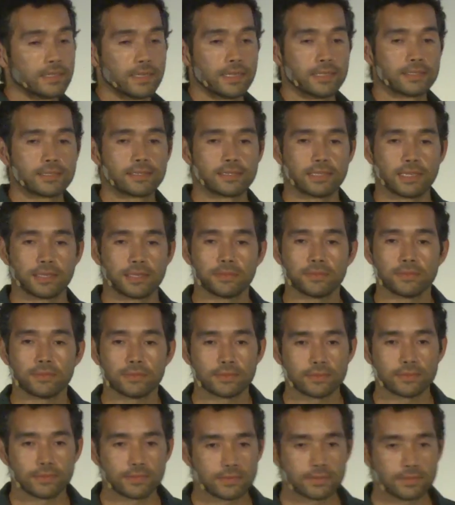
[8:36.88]
the last time,
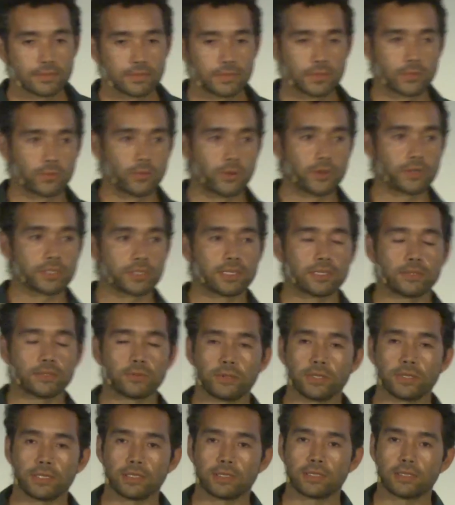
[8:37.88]

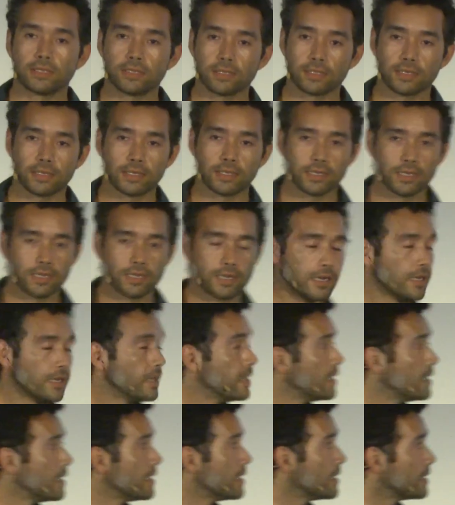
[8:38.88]
working
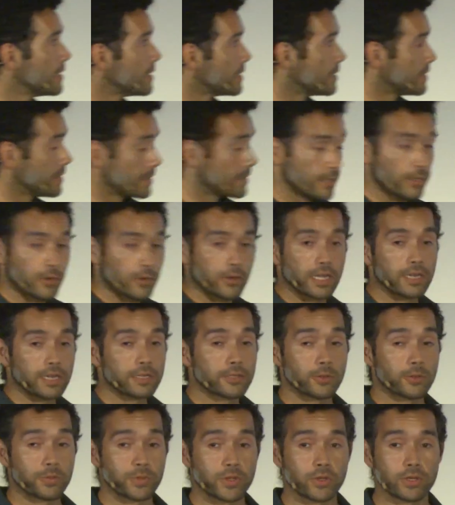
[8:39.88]
in local
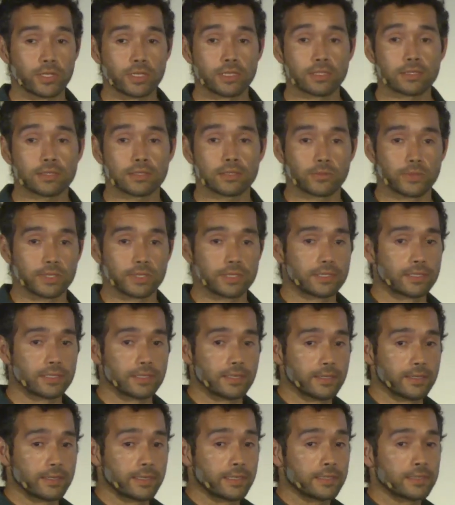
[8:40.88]
communities with
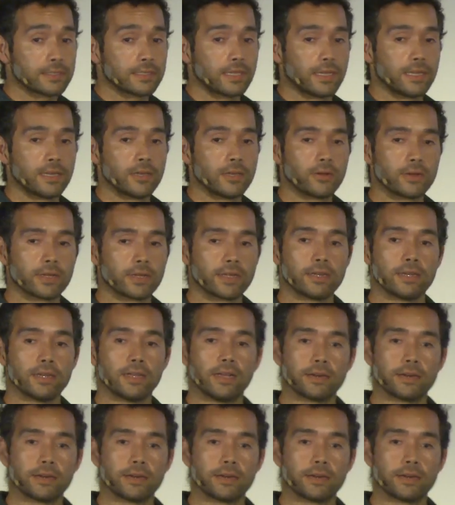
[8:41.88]
children and local